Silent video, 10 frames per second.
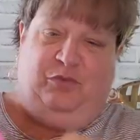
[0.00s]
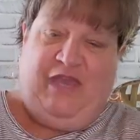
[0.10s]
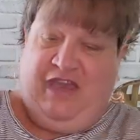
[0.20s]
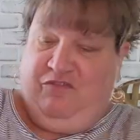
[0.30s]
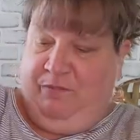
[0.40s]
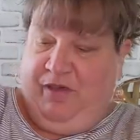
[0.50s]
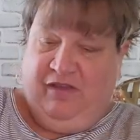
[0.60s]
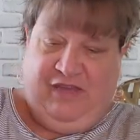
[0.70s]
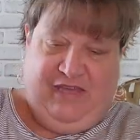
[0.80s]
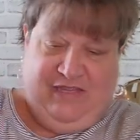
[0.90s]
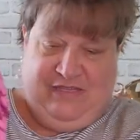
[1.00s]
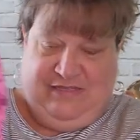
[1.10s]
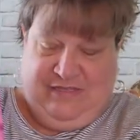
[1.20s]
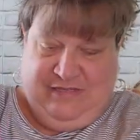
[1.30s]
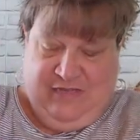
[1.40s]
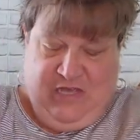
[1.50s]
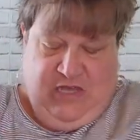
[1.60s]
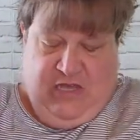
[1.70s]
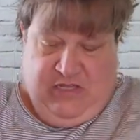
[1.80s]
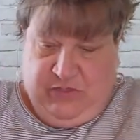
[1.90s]
we have pockets.
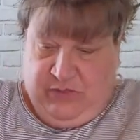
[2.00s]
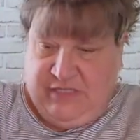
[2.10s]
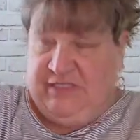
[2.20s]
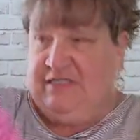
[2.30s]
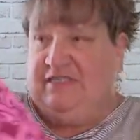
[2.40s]
So this is a